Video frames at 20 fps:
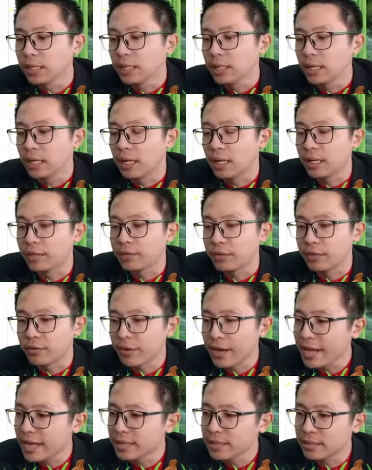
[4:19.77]
The
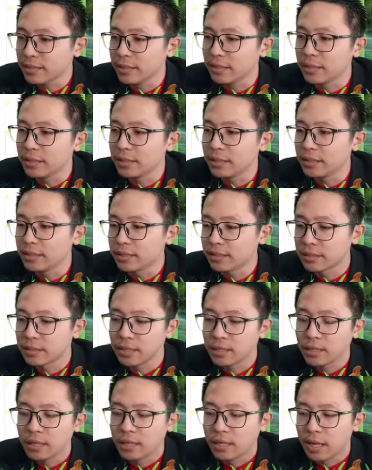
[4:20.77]
rest is
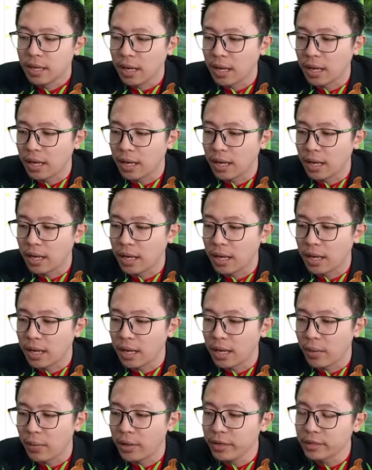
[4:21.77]

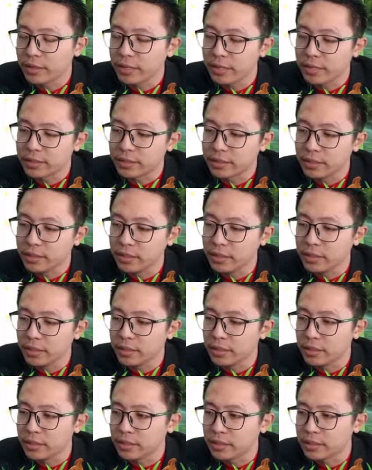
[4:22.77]
what you can
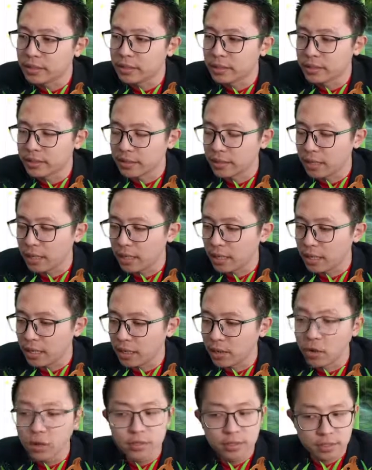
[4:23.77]
see is this
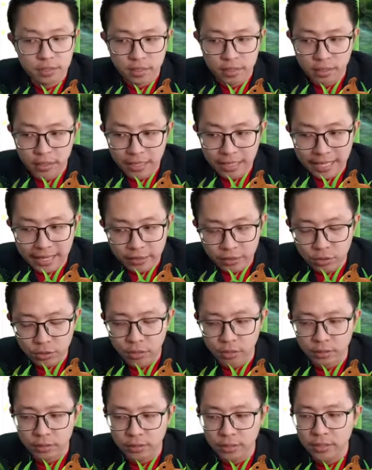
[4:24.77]

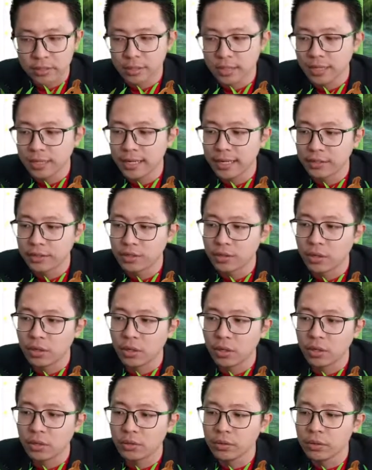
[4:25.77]
electron. This
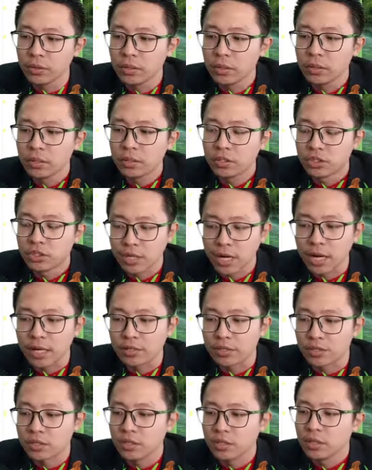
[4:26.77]
electron
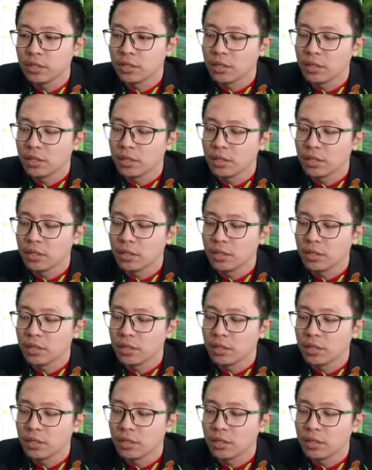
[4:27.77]
charge.